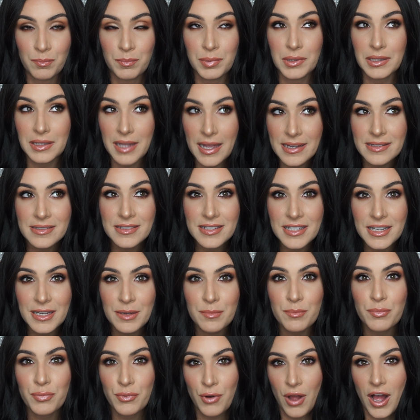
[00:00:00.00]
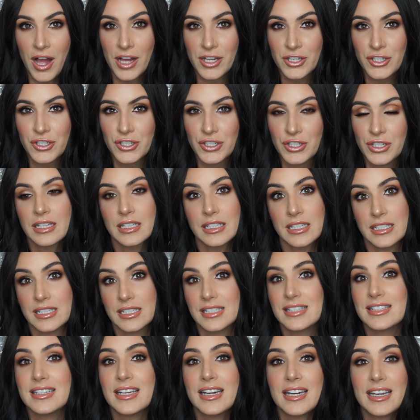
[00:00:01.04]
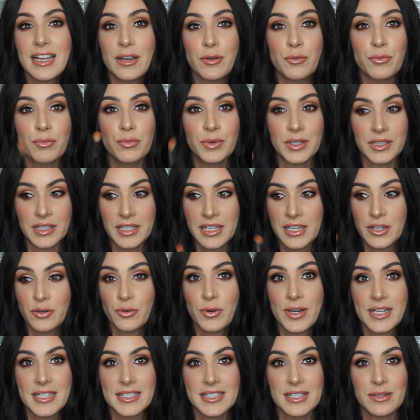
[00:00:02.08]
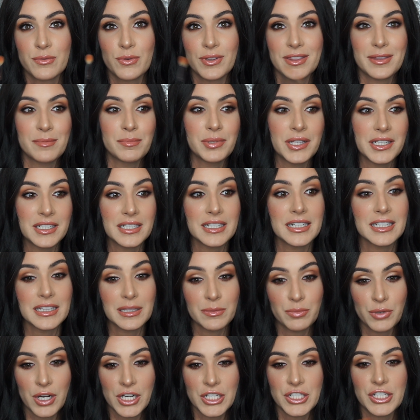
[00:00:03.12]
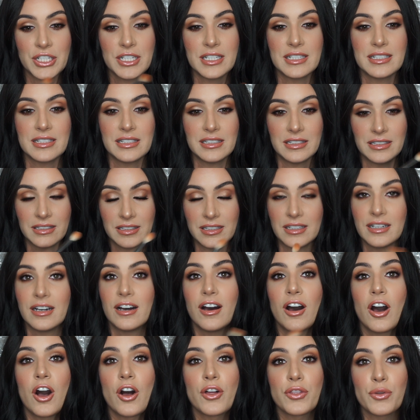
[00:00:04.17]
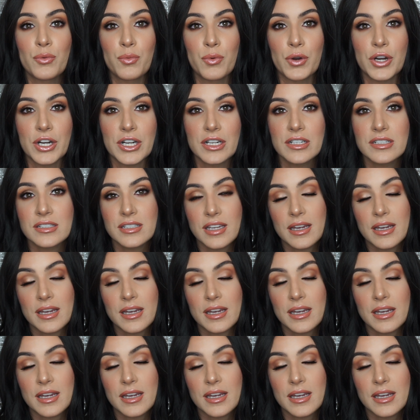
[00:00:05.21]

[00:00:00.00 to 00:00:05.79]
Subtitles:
blending brush, this is gonna get really crazy with the blending and the brushes and all the words,